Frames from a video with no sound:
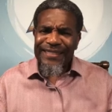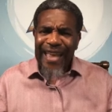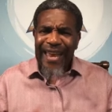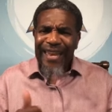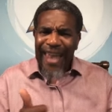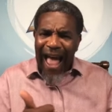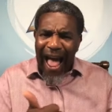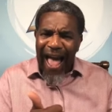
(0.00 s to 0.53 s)

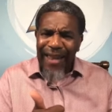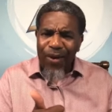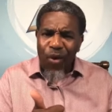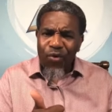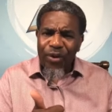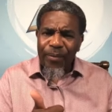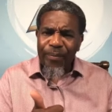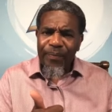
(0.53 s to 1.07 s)
They lied
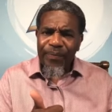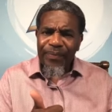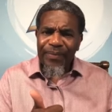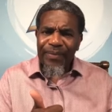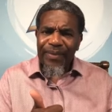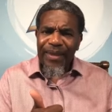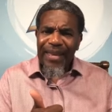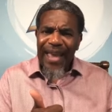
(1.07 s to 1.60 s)
on him,
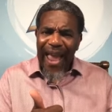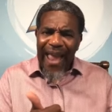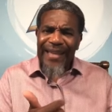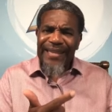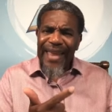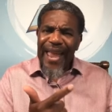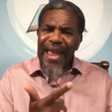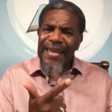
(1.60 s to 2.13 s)

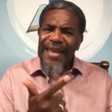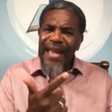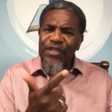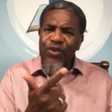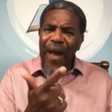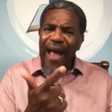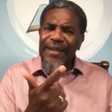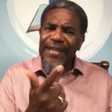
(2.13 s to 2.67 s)
and then
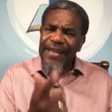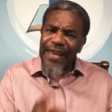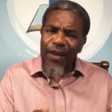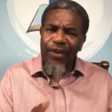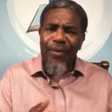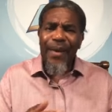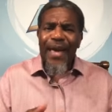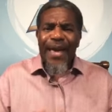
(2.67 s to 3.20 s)
they tried to
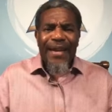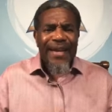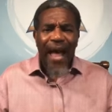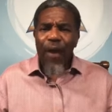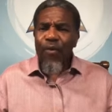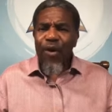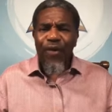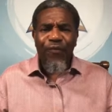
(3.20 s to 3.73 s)
kill him.
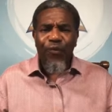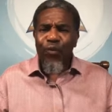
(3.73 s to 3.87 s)
Now,